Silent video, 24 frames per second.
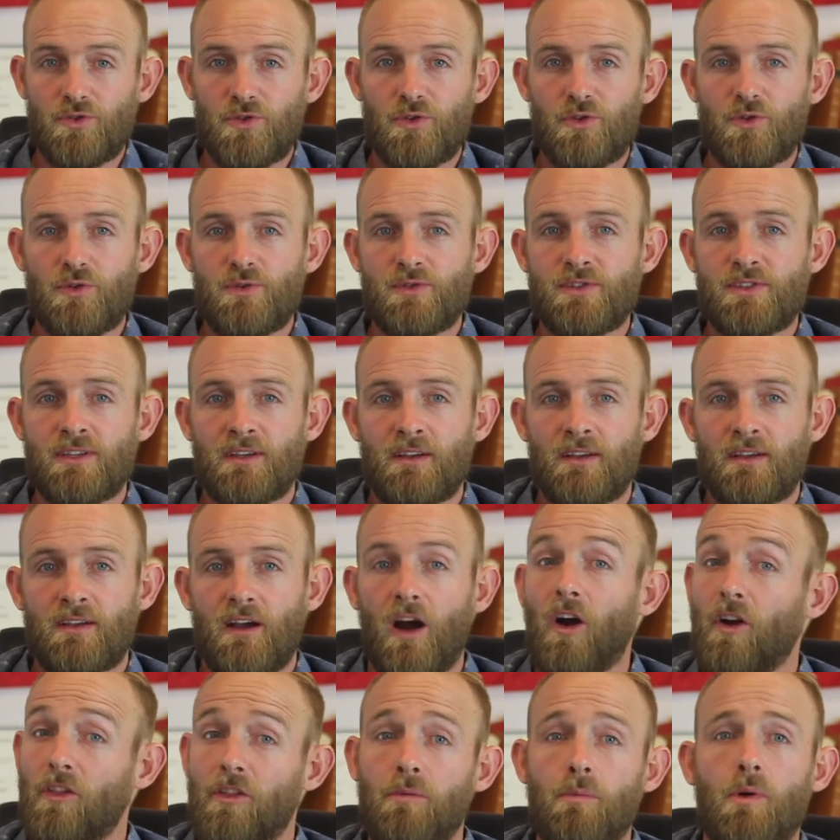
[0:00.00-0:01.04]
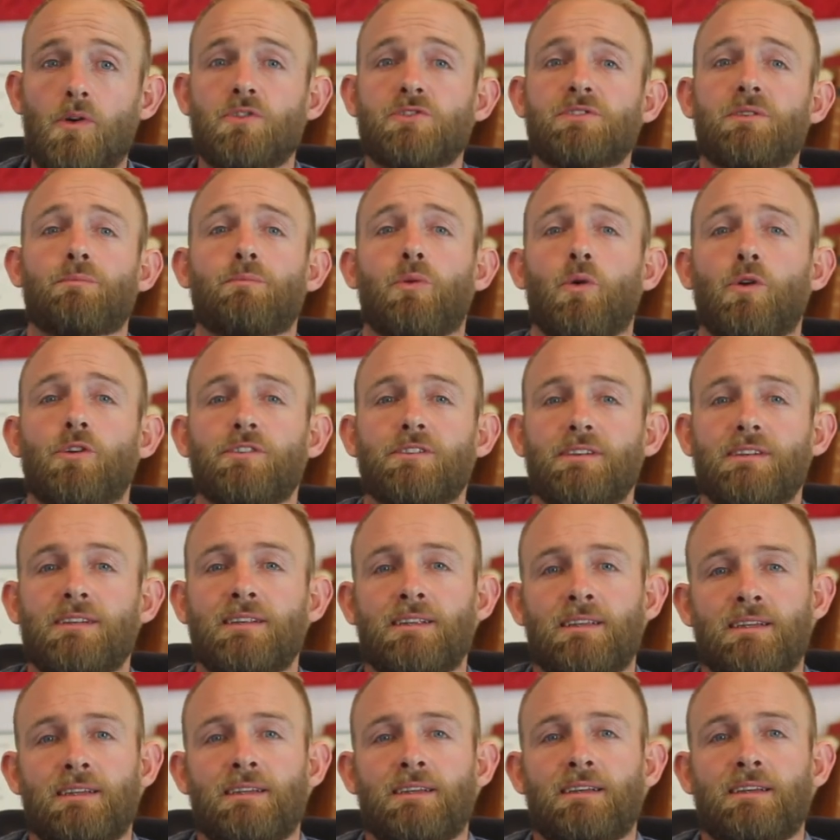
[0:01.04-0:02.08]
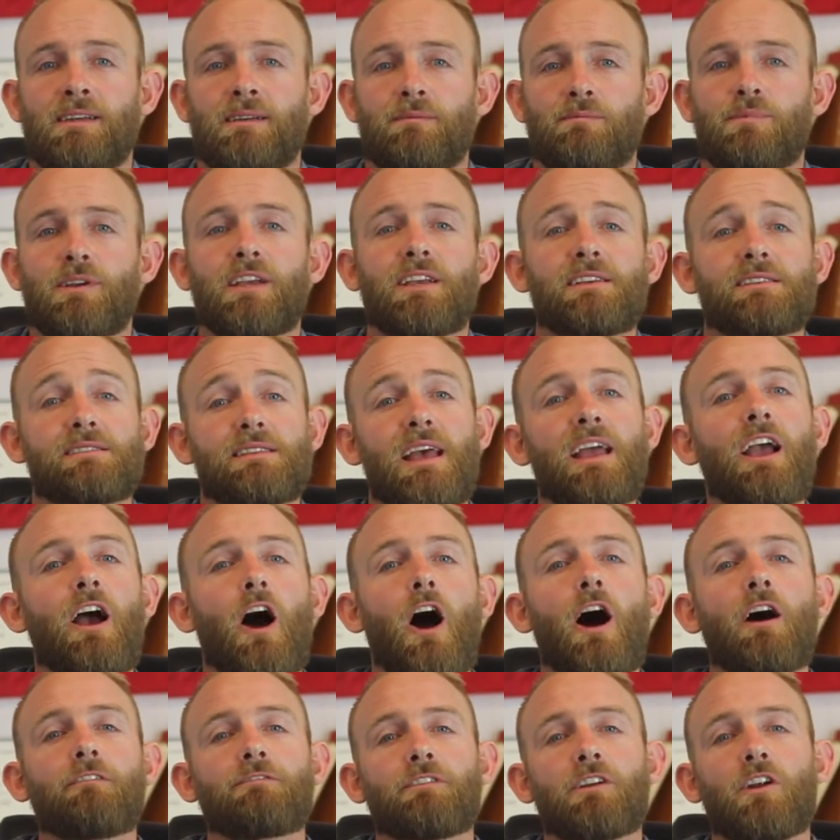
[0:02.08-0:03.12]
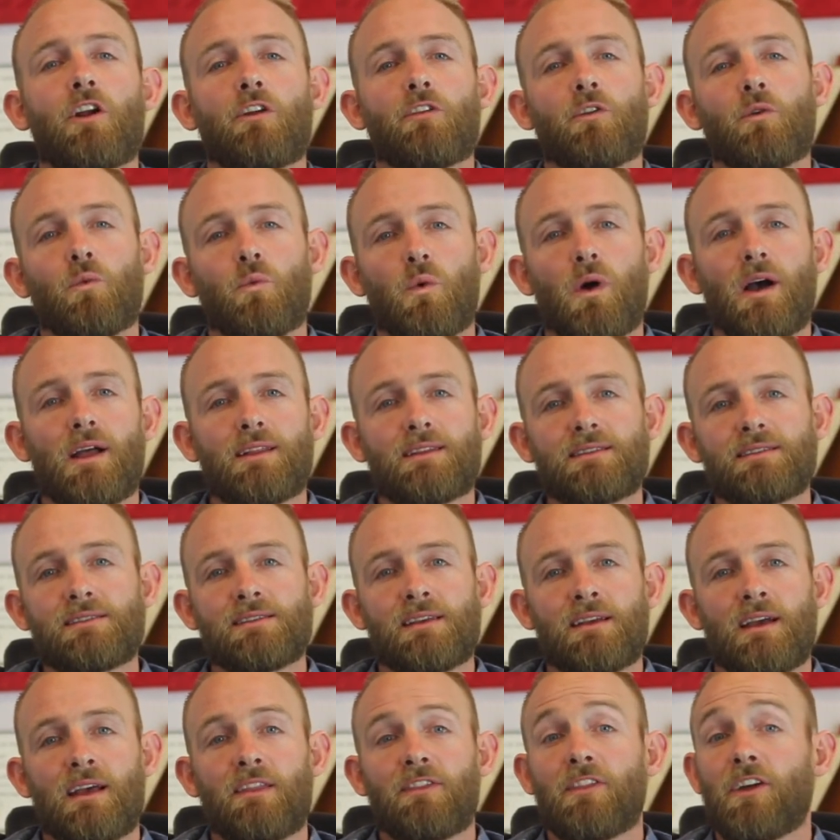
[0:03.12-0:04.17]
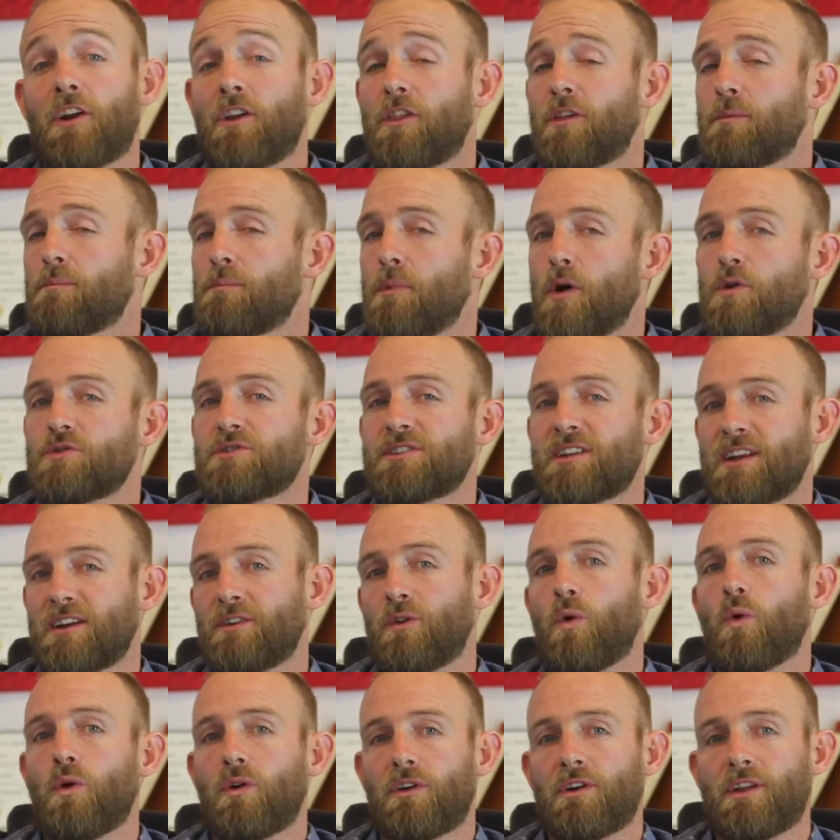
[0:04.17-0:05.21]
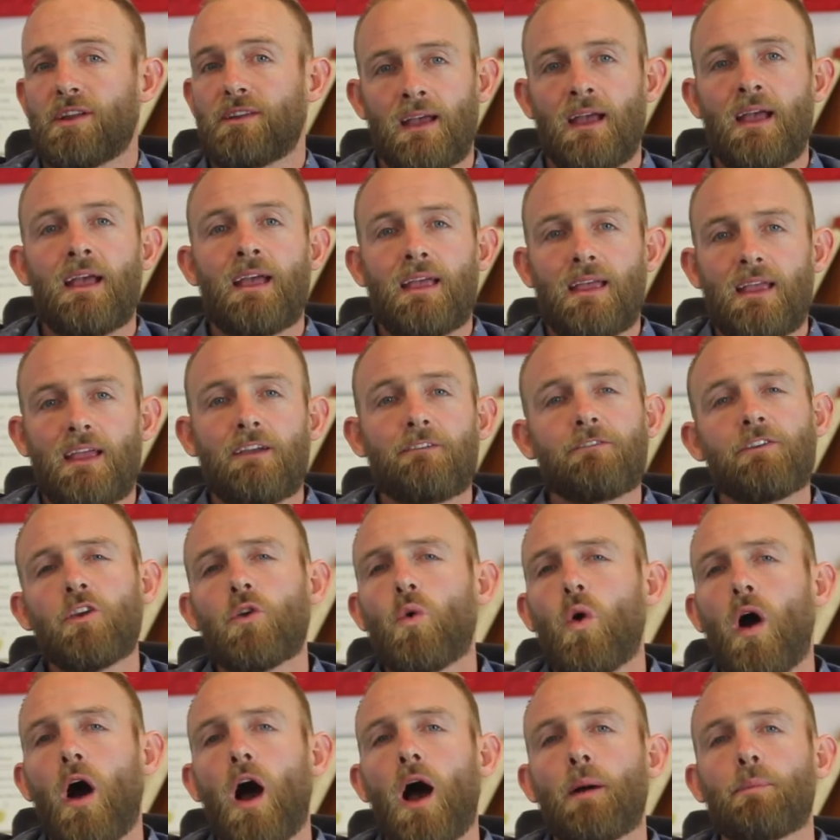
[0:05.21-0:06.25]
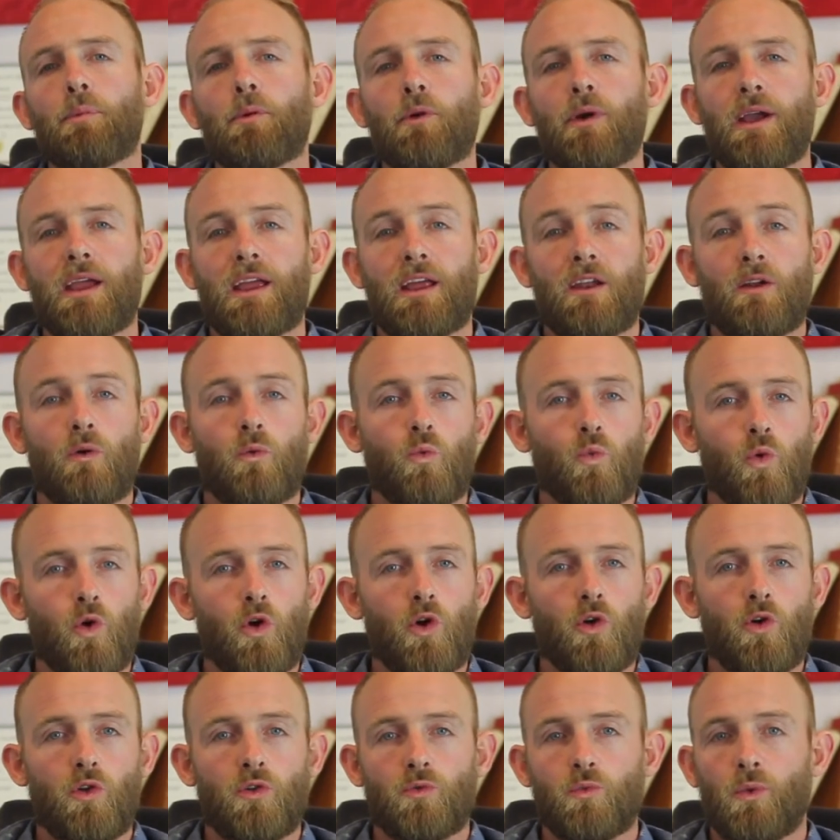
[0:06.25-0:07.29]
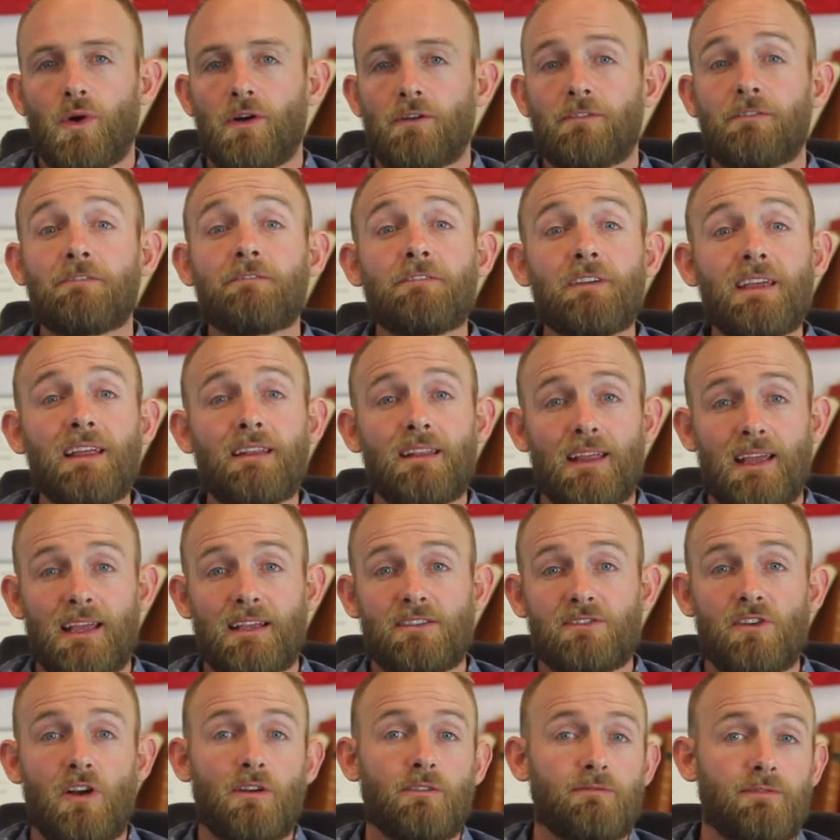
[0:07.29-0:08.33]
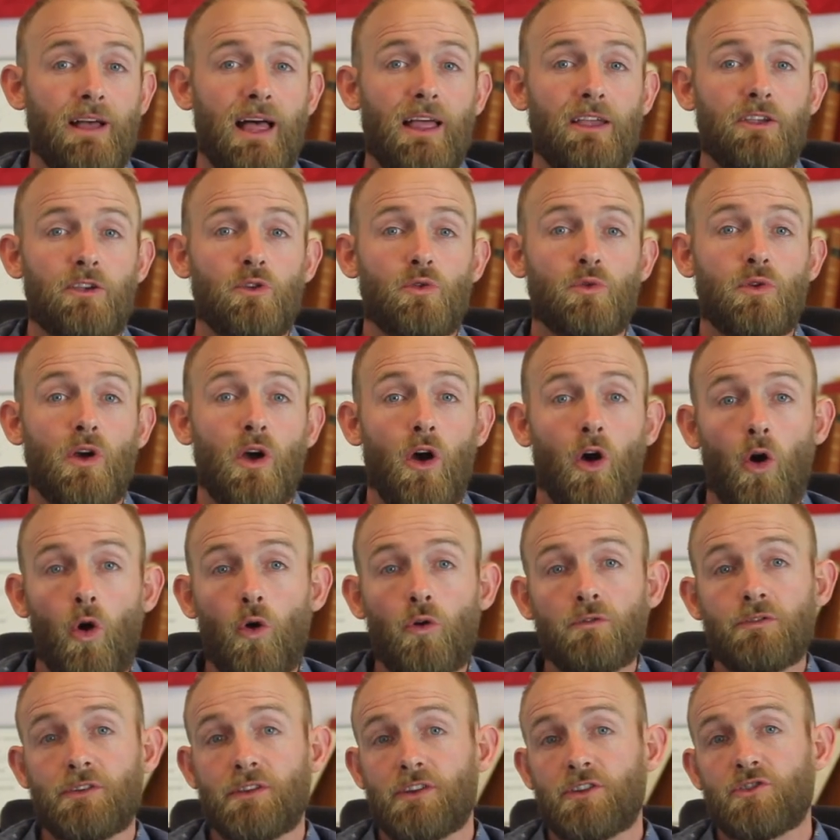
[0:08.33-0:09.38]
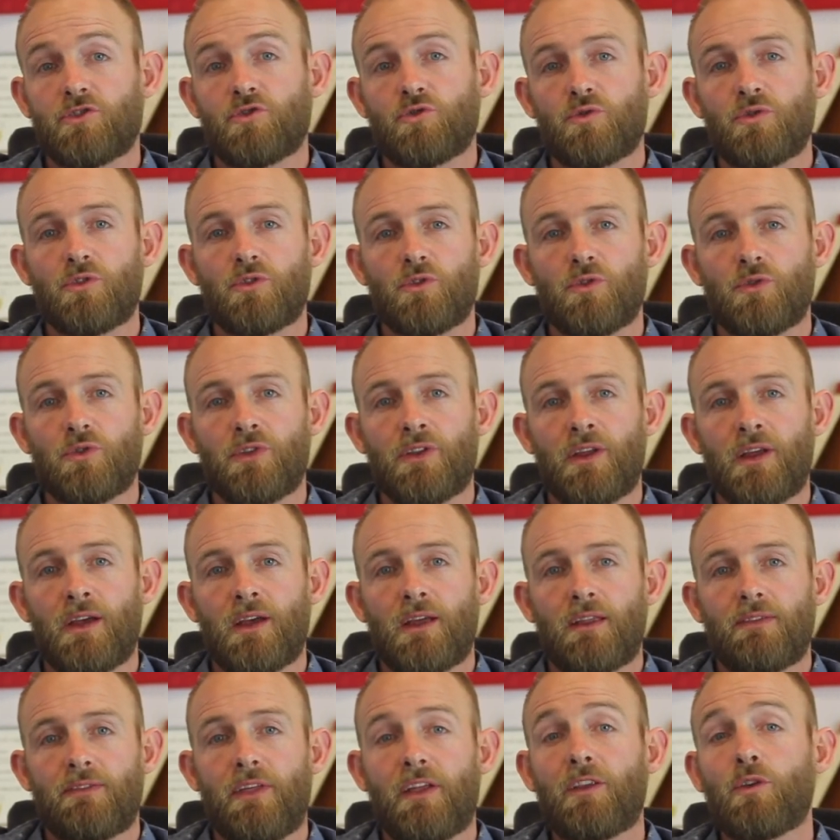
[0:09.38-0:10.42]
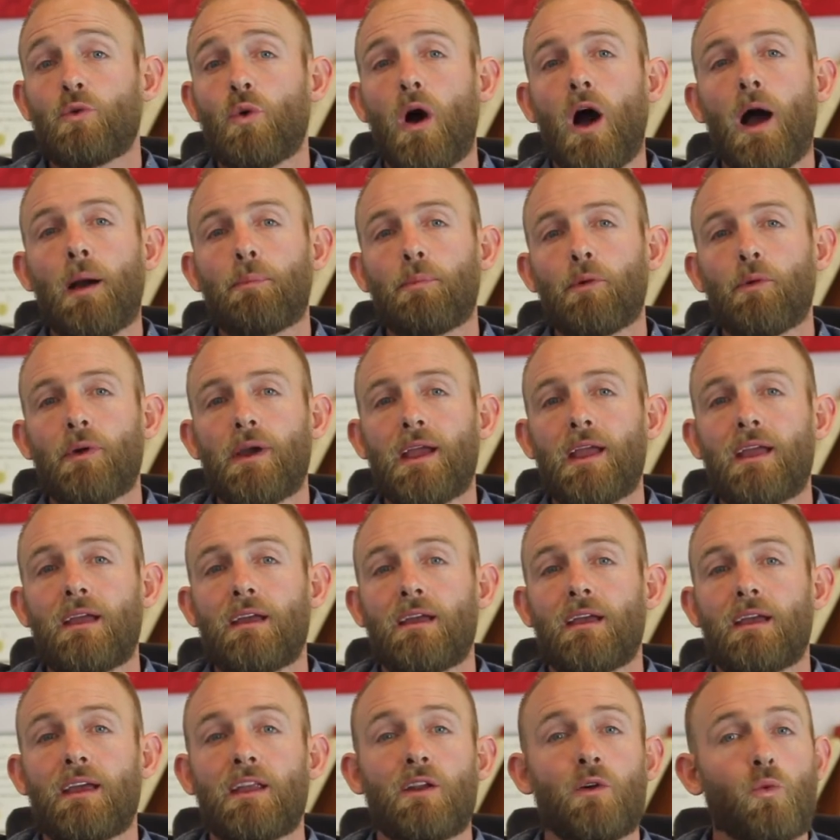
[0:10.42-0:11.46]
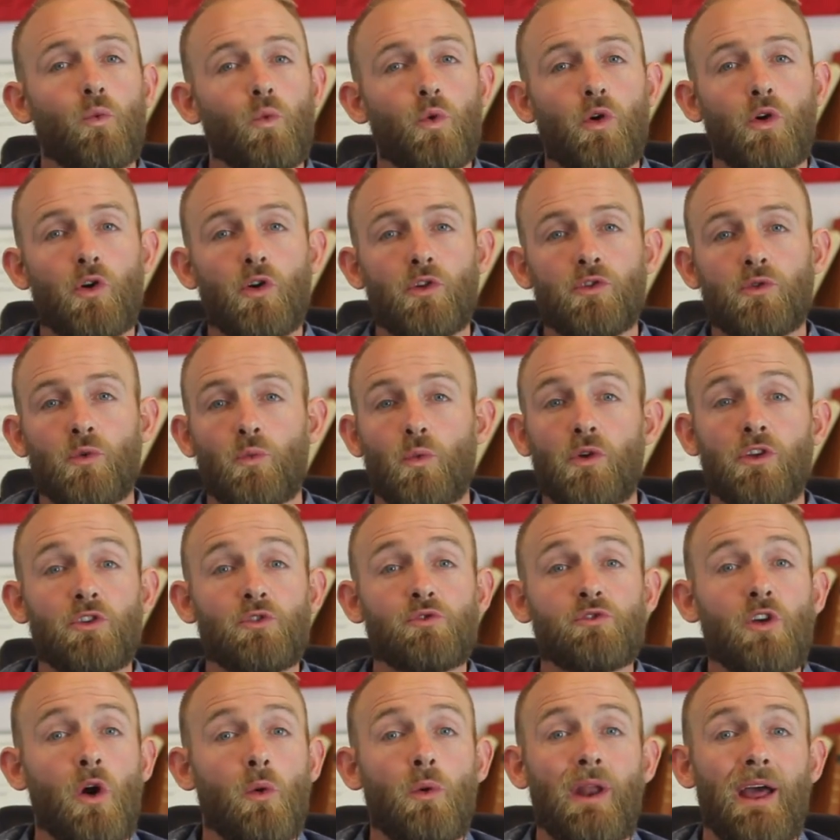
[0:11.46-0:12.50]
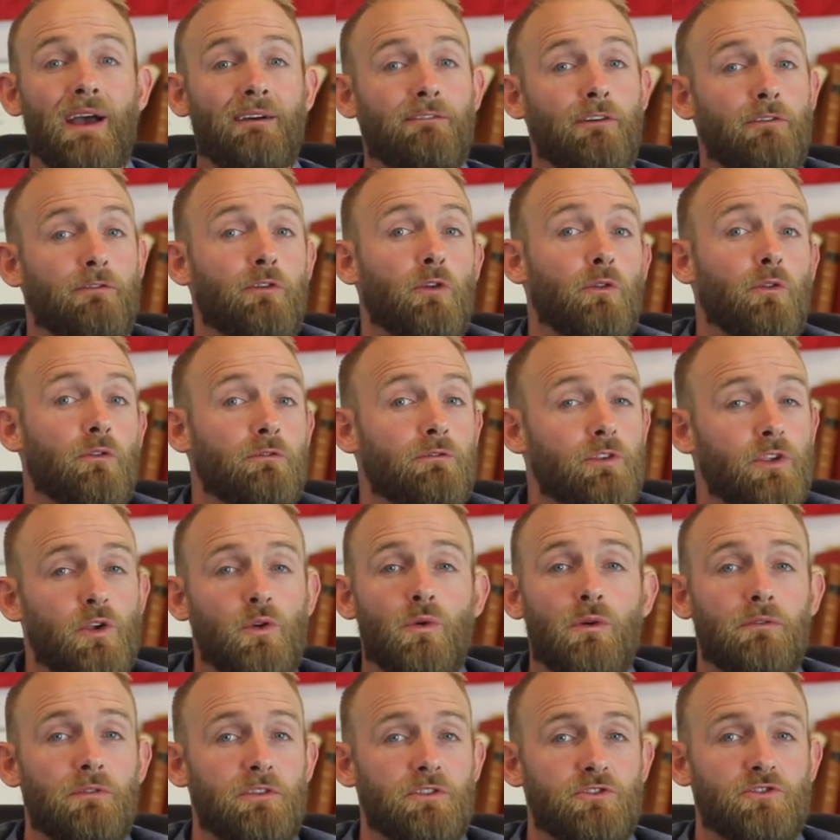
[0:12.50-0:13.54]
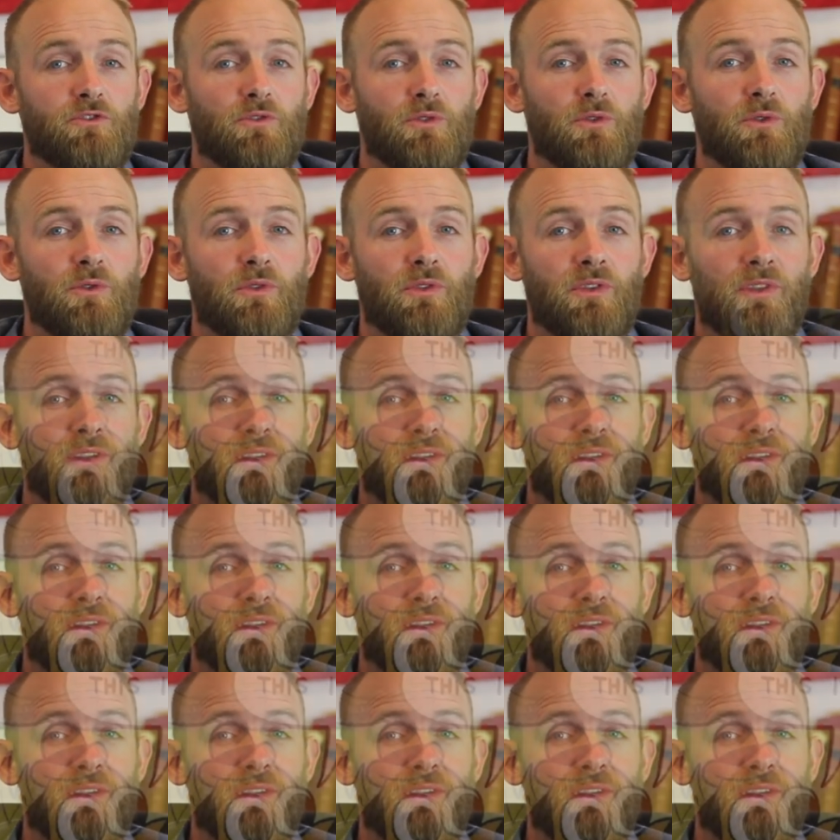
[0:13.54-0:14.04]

truths are the most important because they often are the ones that are the most ignored. If you operate in a world where feelings are valued over the truth, then you operate in a world where you don't have a full view of the truth.